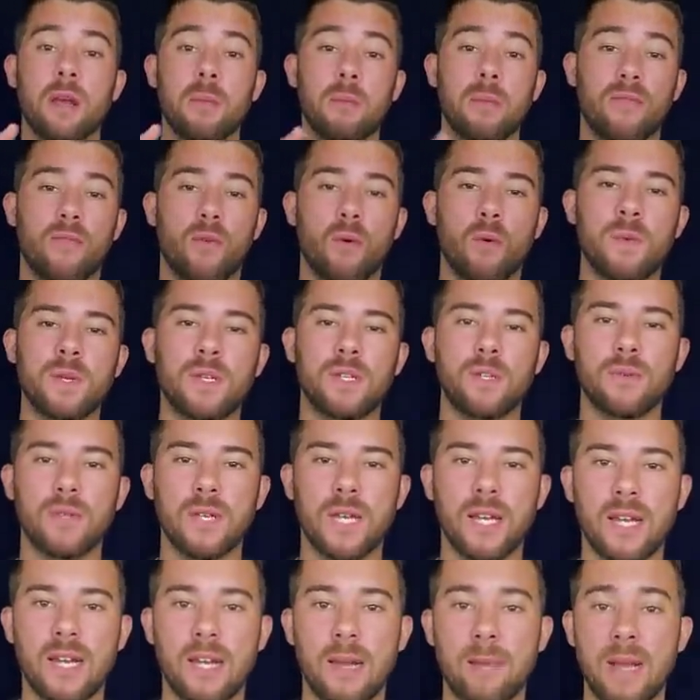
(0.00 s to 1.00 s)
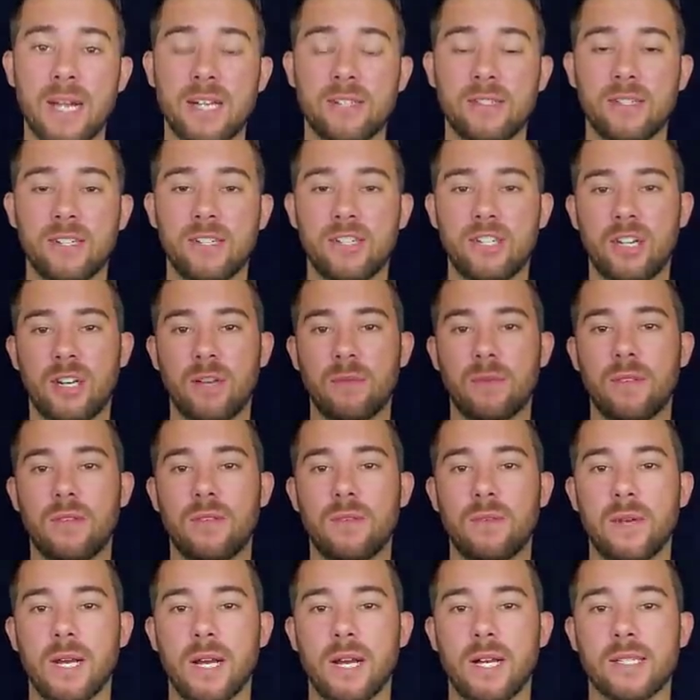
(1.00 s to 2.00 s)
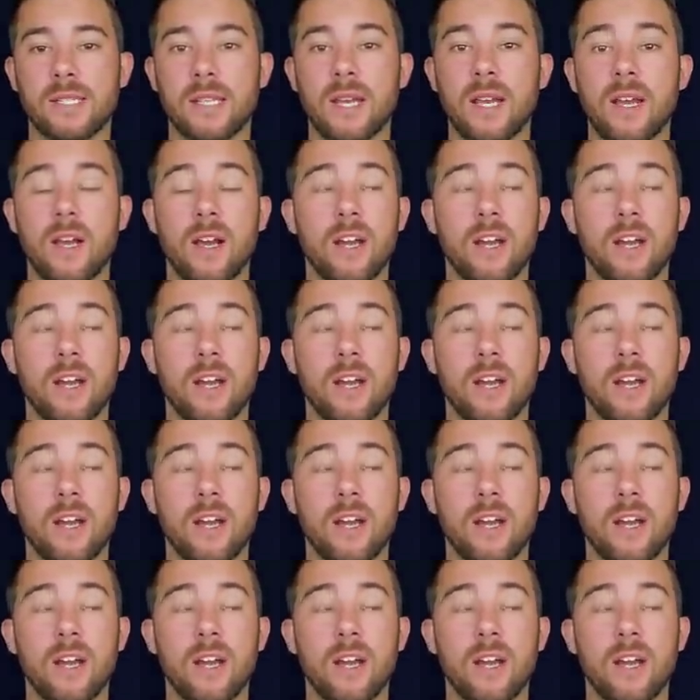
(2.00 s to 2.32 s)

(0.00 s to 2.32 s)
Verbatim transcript: Before we do that, I'm actually gonna share with you guys